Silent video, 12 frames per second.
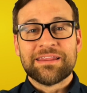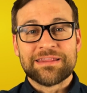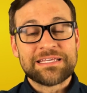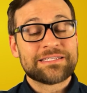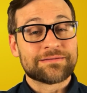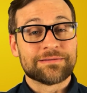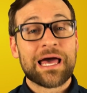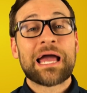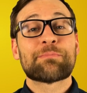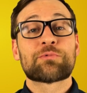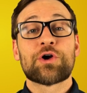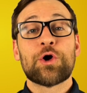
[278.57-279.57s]
these
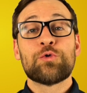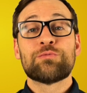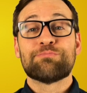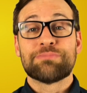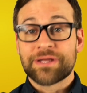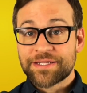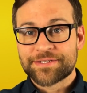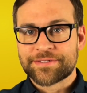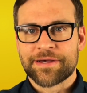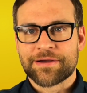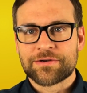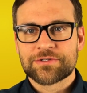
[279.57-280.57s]
lab-grown
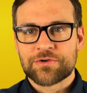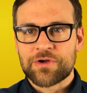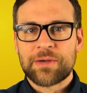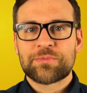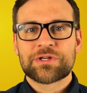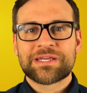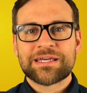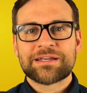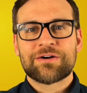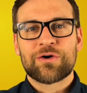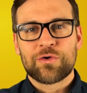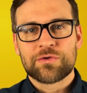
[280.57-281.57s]
bloodsuckers are able to get
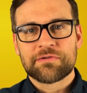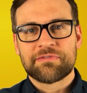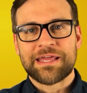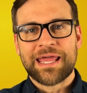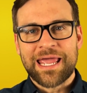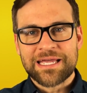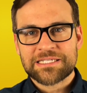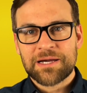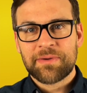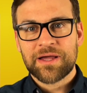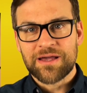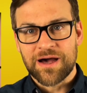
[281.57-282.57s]
a hold of the
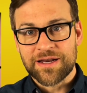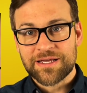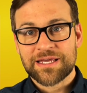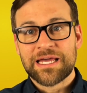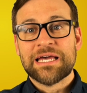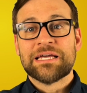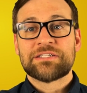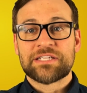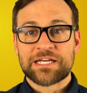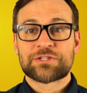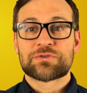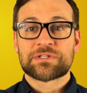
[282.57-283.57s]
antibiotic
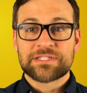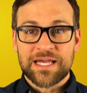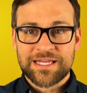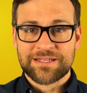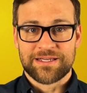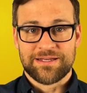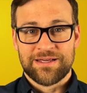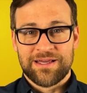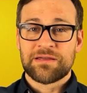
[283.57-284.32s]
tetracycline.